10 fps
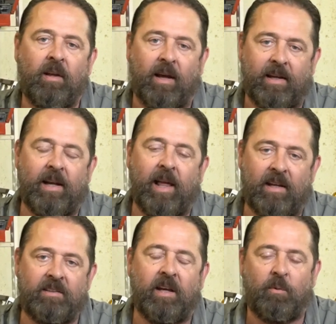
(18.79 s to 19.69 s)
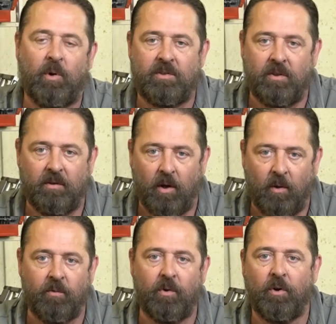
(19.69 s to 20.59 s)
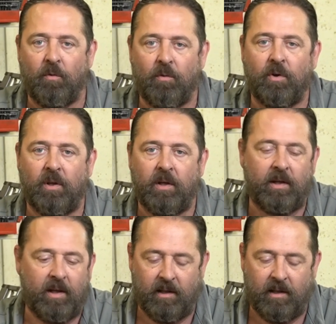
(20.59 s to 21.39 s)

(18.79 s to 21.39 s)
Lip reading: I get asked that question over and over again,